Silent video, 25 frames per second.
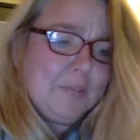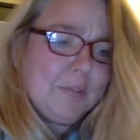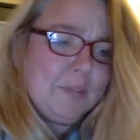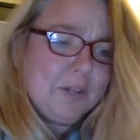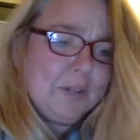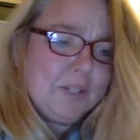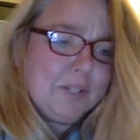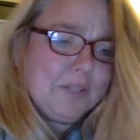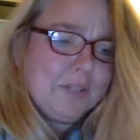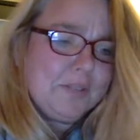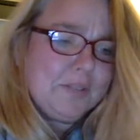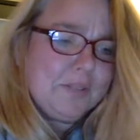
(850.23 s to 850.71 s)

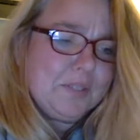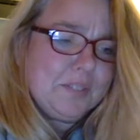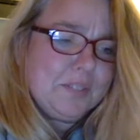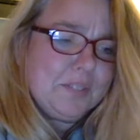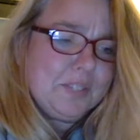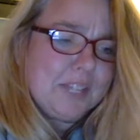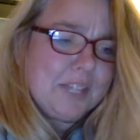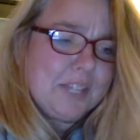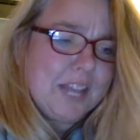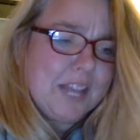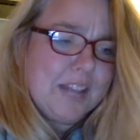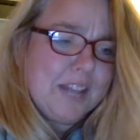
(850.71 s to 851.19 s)
merciful
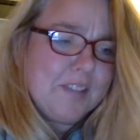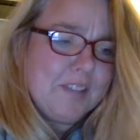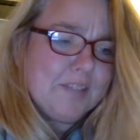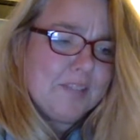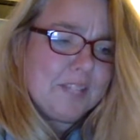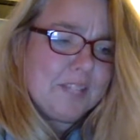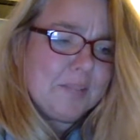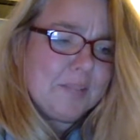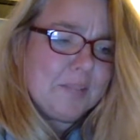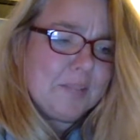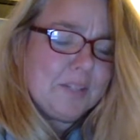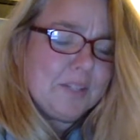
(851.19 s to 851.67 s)

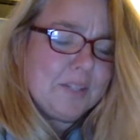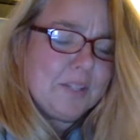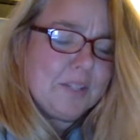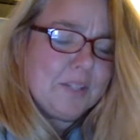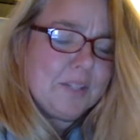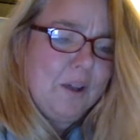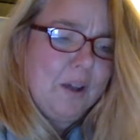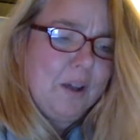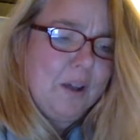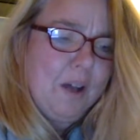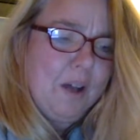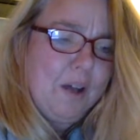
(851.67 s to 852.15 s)
selves, it
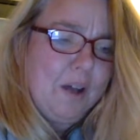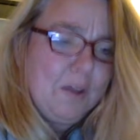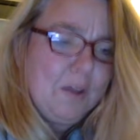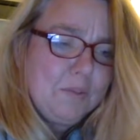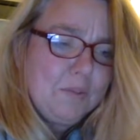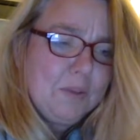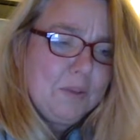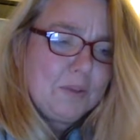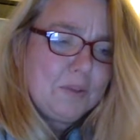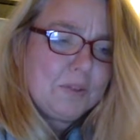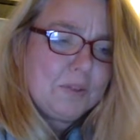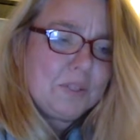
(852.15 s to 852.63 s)
was
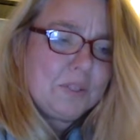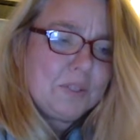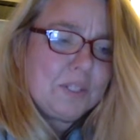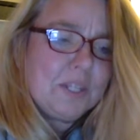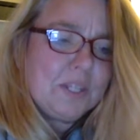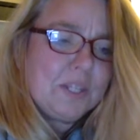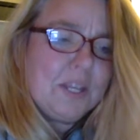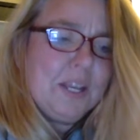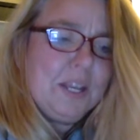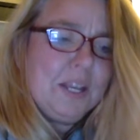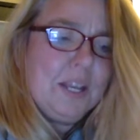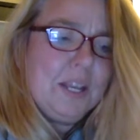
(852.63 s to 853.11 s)

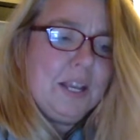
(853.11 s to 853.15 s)
almost